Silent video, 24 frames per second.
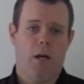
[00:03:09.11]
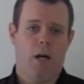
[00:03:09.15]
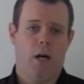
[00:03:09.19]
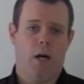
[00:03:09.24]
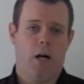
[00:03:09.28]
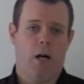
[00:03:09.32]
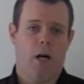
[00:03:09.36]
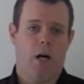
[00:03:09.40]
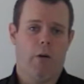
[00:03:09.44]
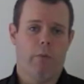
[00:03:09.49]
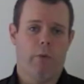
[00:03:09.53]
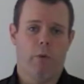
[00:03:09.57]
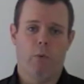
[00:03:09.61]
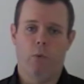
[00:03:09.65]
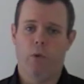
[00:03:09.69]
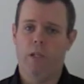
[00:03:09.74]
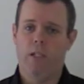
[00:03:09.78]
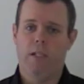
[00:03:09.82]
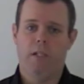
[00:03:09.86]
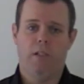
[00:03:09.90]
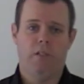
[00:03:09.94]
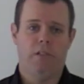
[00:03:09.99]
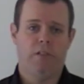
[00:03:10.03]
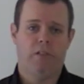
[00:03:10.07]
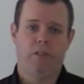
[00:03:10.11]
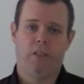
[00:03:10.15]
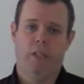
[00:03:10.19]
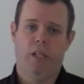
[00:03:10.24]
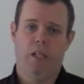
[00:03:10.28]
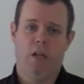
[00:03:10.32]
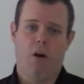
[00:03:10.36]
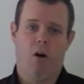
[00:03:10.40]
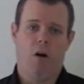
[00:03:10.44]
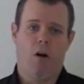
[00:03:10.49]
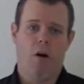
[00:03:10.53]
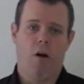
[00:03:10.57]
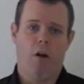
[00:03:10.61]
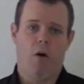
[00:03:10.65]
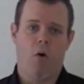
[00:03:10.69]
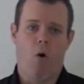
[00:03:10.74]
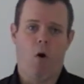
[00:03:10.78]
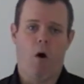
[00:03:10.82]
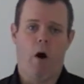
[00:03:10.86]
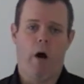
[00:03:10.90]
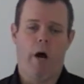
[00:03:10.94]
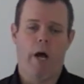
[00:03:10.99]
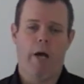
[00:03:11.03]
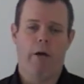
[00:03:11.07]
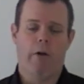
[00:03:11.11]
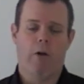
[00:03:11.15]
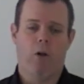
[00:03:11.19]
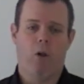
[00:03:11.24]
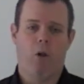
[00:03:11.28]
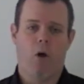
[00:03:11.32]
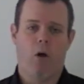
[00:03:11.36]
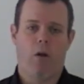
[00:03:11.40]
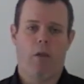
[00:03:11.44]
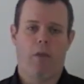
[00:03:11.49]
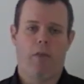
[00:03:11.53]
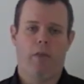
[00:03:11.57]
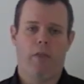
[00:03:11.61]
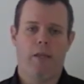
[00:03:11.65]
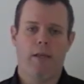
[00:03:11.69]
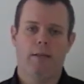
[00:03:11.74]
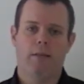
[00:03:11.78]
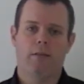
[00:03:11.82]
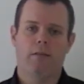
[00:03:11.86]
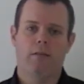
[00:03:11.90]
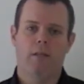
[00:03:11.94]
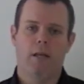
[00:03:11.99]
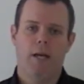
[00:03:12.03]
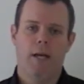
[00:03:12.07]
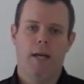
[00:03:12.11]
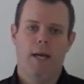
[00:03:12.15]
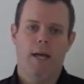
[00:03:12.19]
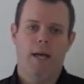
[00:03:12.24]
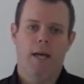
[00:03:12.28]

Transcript: We really didn't see eye to eye on a lot of things.